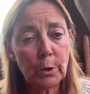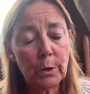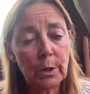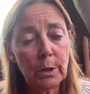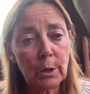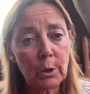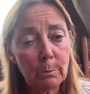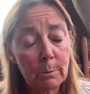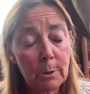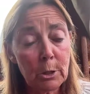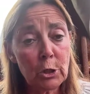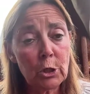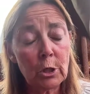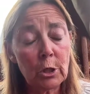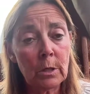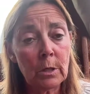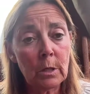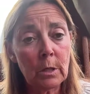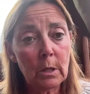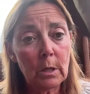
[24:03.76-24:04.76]
what the
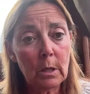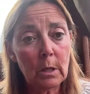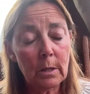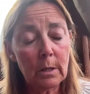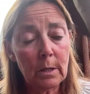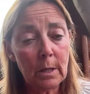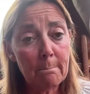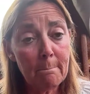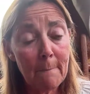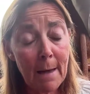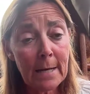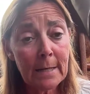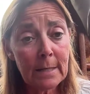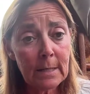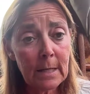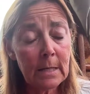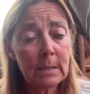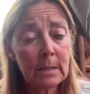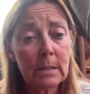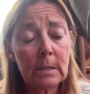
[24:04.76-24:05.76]
Commission, they
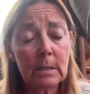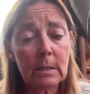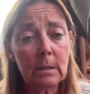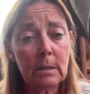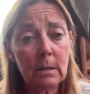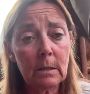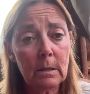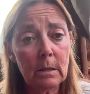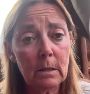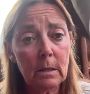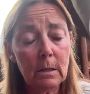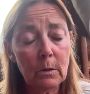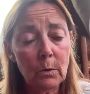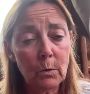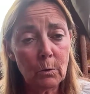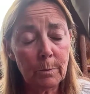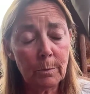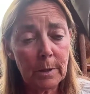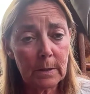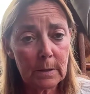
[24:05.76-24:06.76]
mandates the
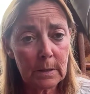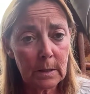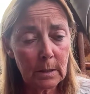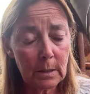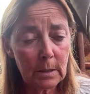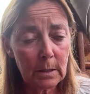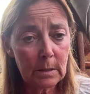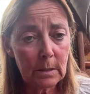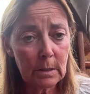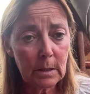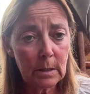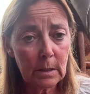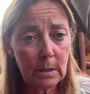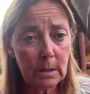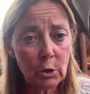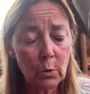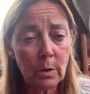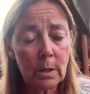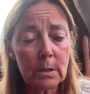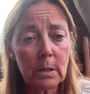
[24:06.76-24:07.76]
European
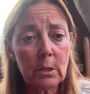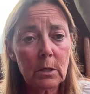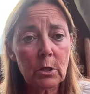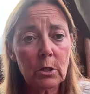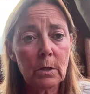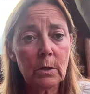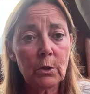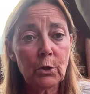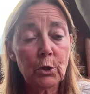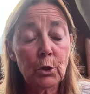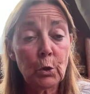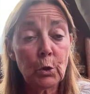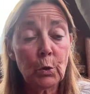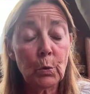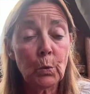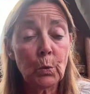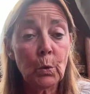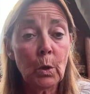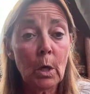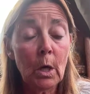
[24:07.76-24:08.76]
standardization organizations
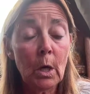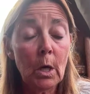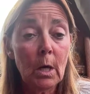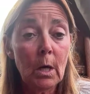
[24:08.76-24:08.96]
to